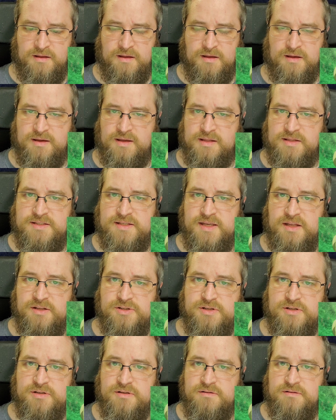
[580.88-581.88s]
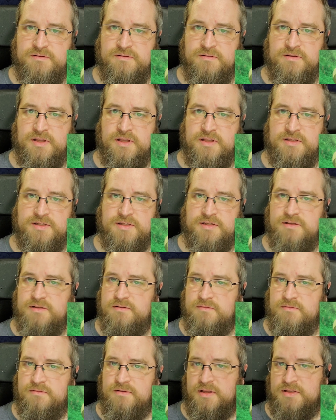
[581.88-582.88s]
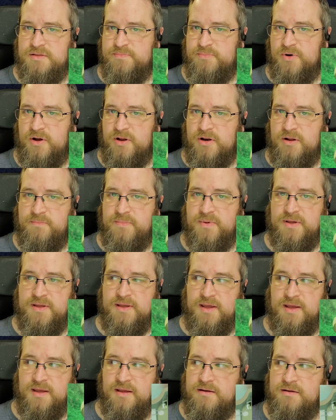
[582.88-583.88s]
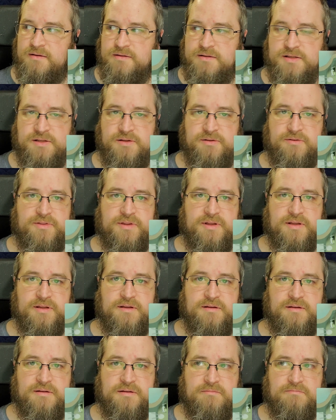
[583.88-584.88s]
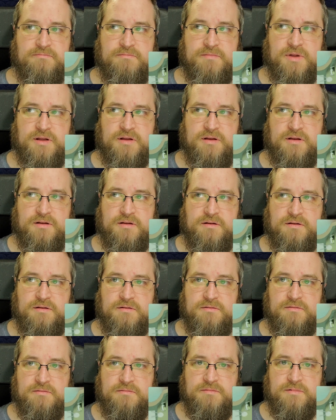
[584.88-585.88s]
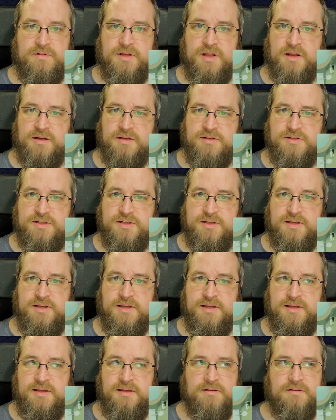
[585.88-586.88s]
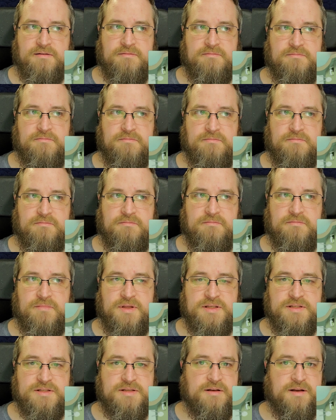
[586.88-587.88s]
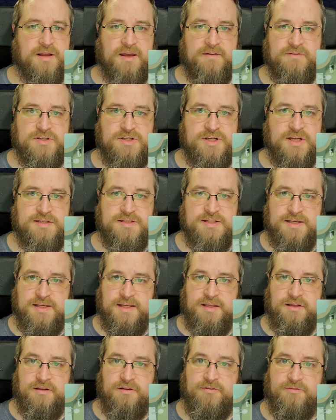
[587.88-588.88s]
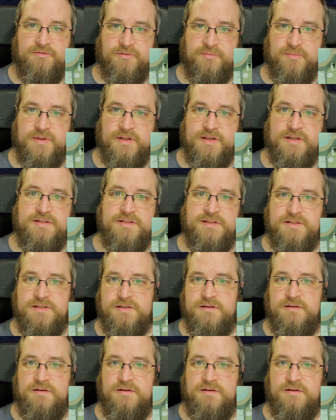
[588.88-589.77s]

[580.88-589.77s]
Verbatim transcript: a contention that's brought up again? Do you think Nanachi is going to have a chance to heal from this?